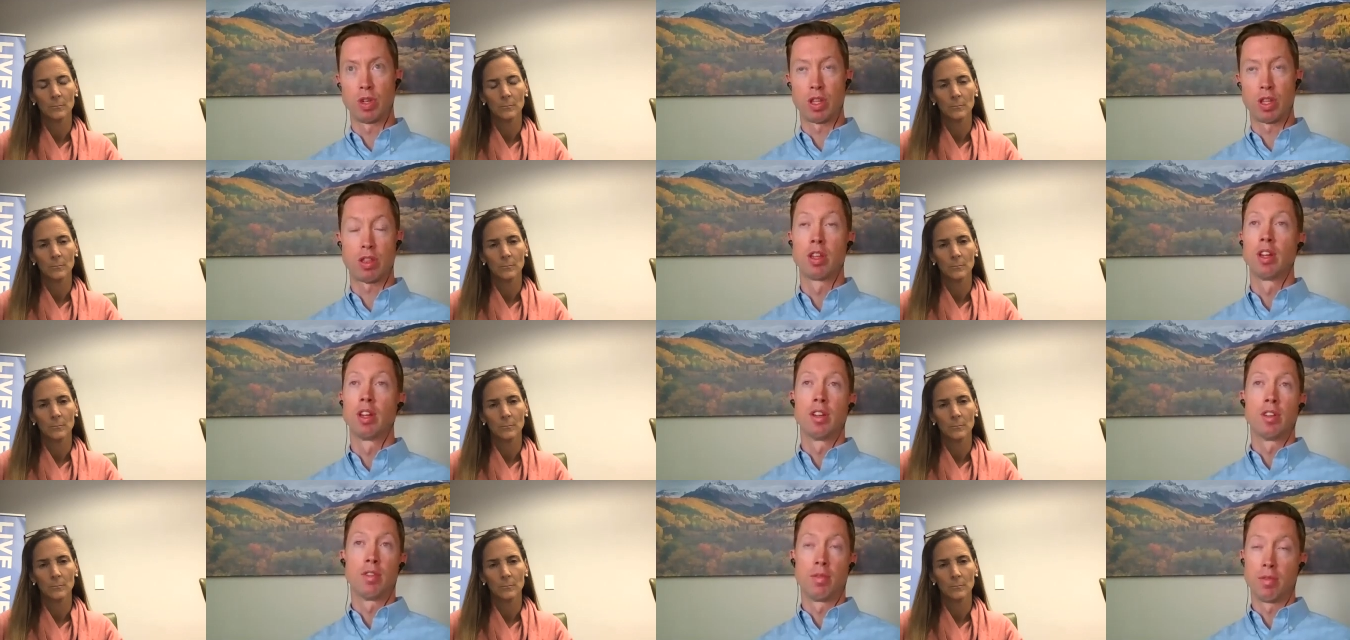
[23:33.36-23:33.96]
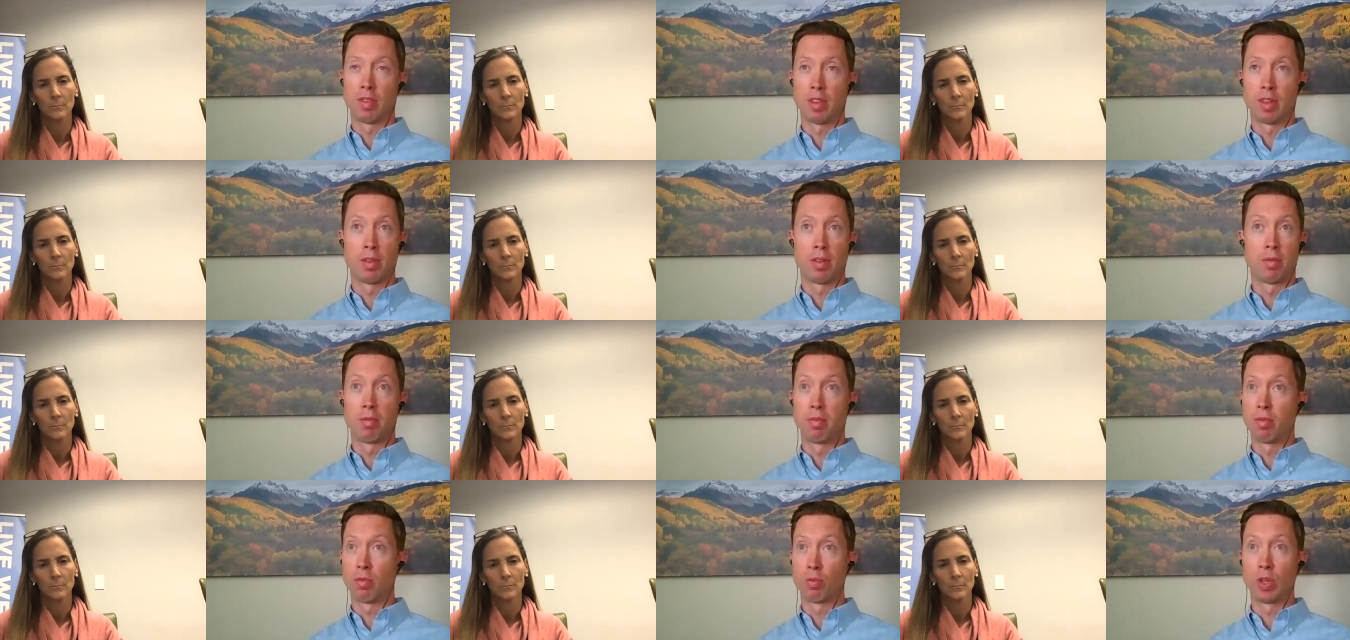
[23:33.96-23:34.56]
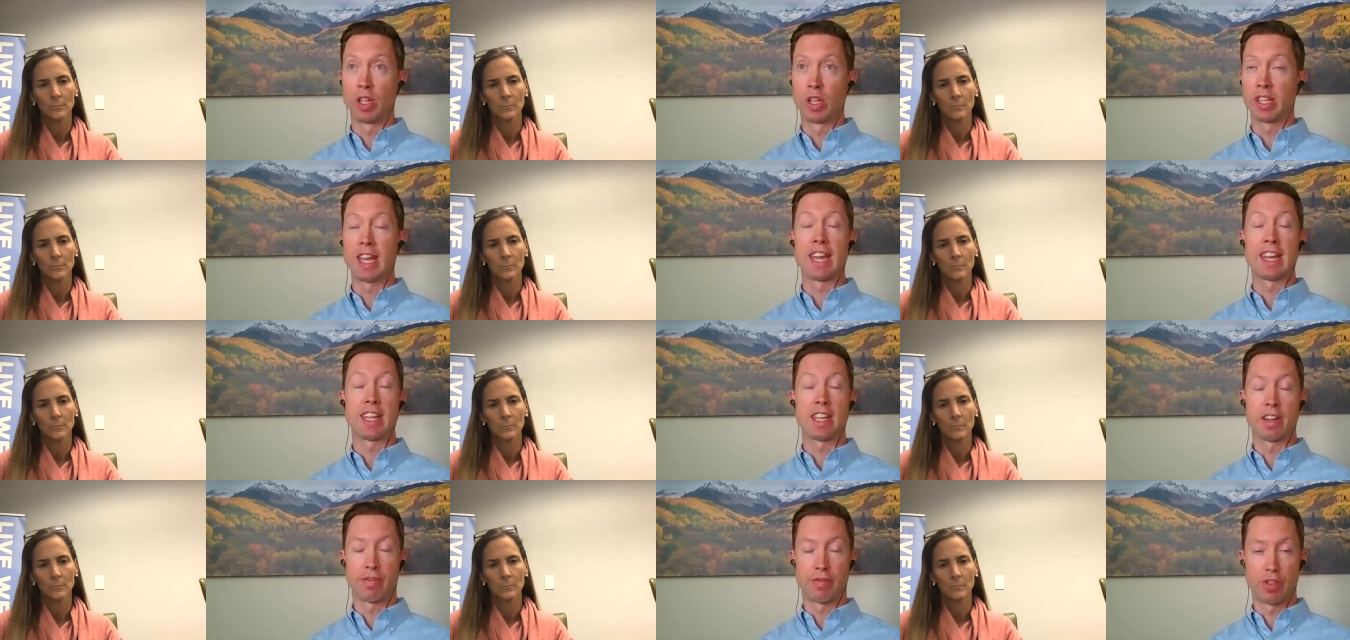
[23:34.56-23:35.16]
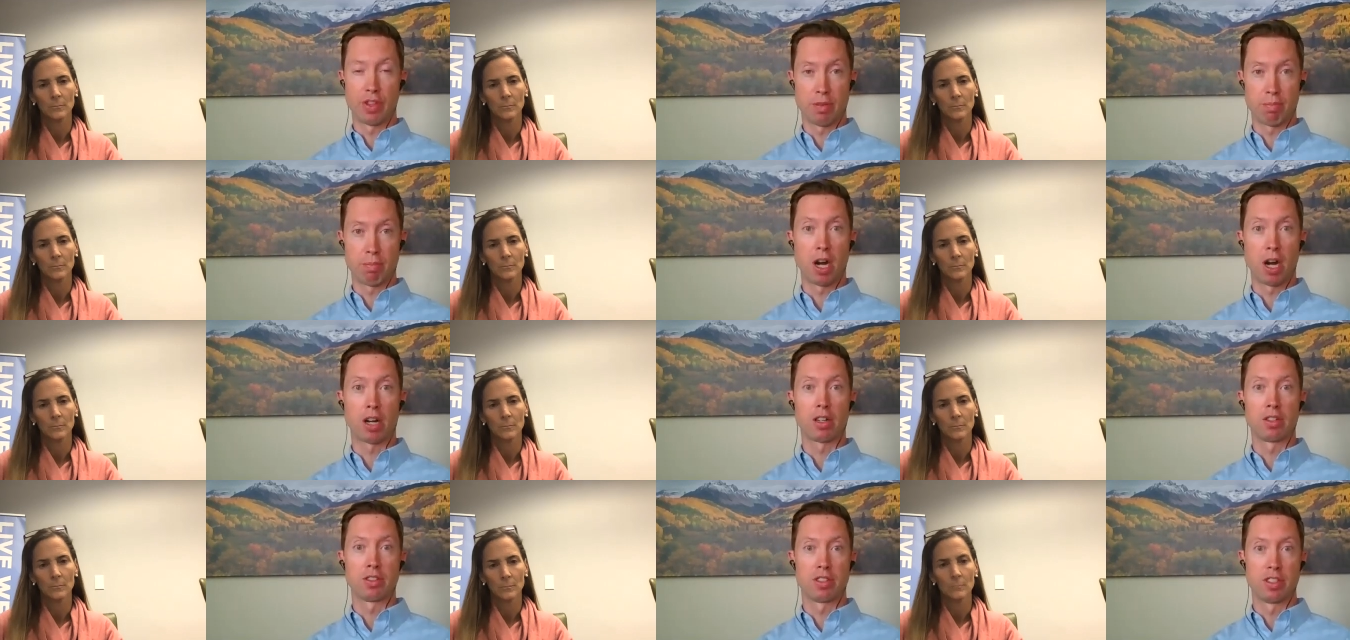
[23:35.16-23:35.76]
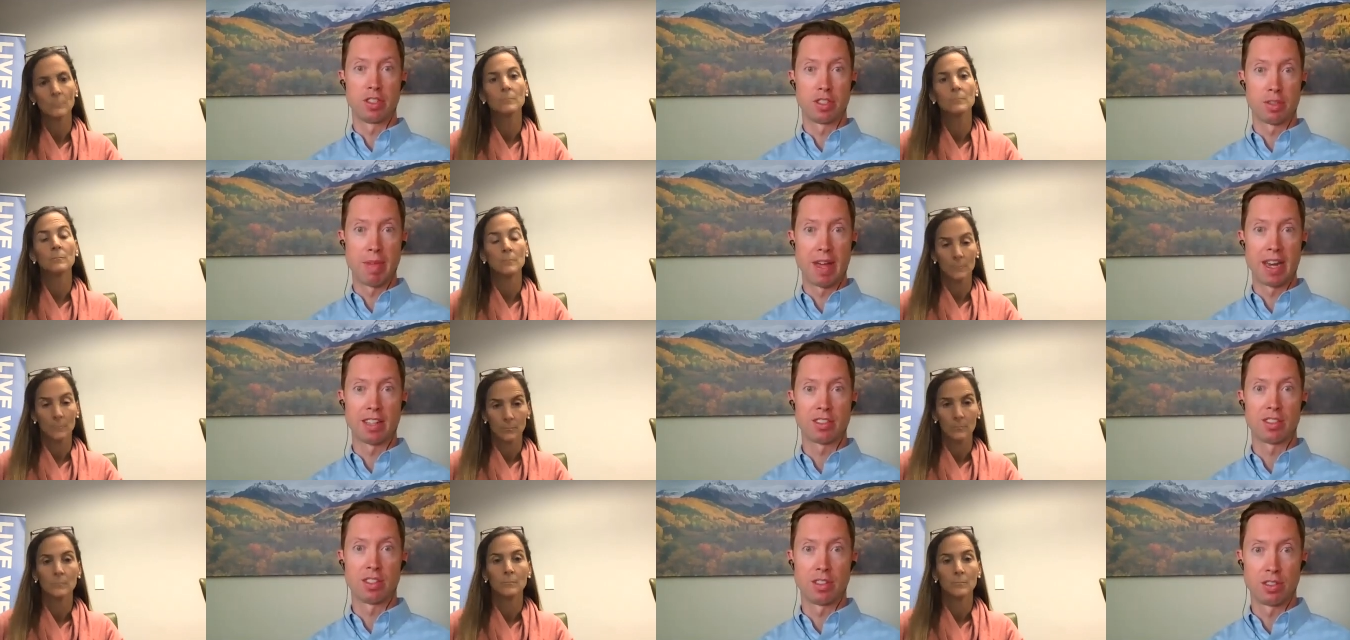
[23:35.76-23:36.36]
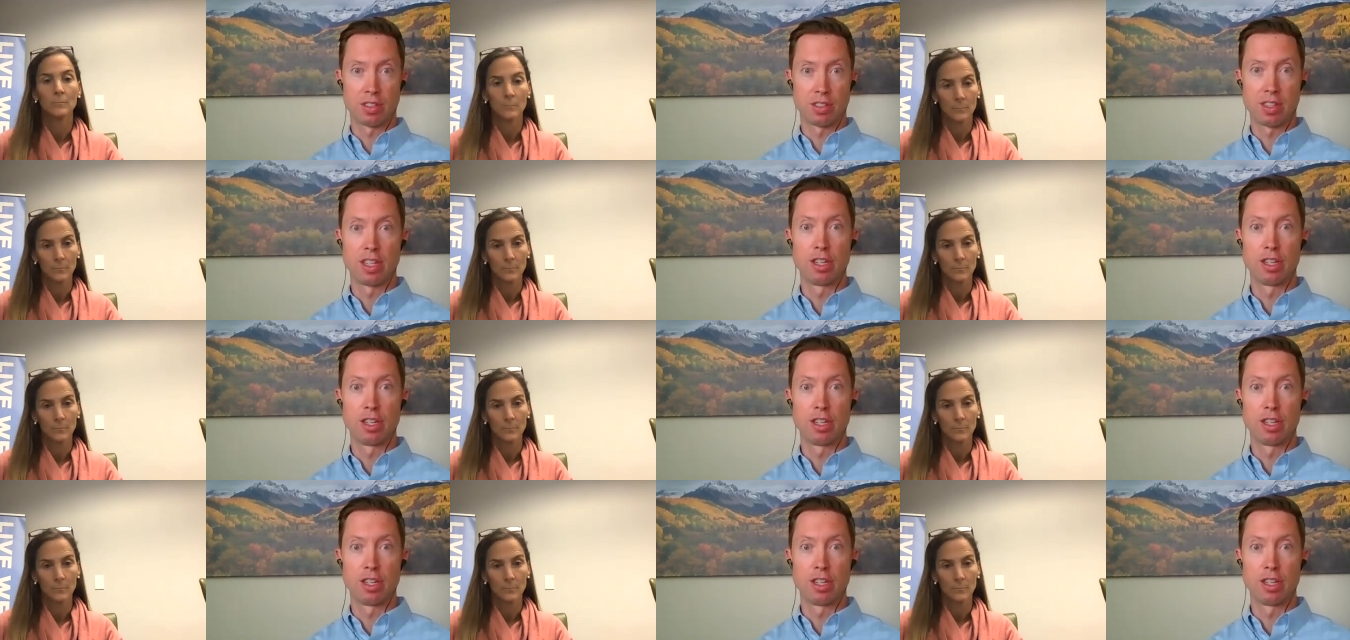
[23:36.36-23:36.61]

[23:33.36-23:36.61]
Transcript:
Speaker 1: with really any of the Parkinson's medicines